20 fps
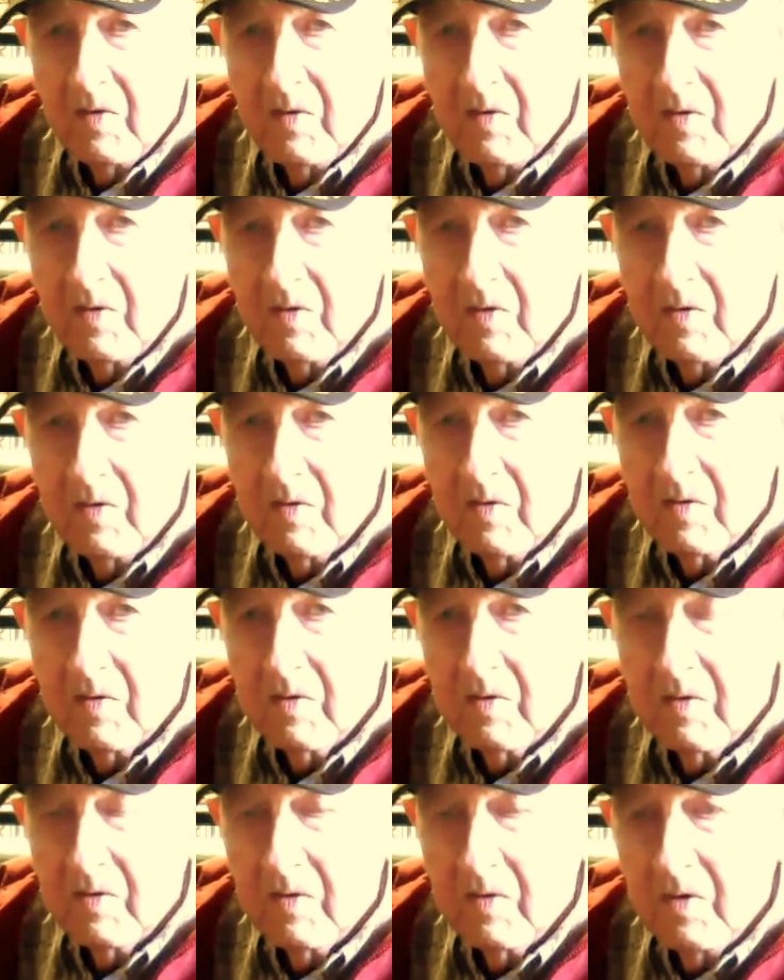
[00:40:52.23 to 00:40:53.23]
flight
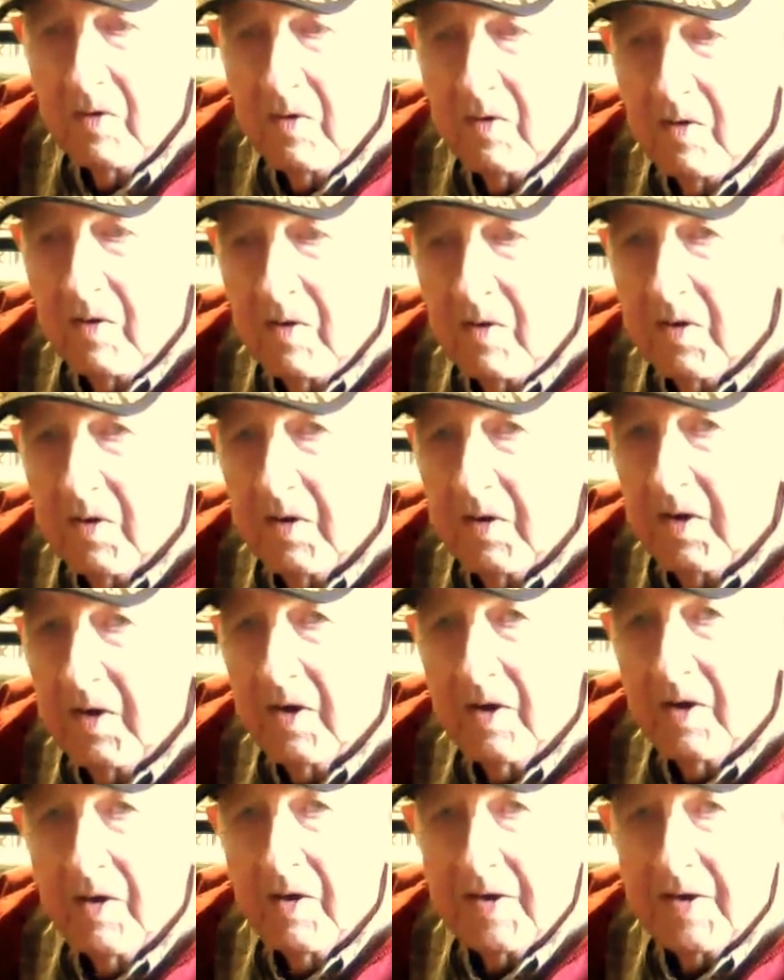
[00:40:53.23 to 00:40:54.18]
record, so yeah,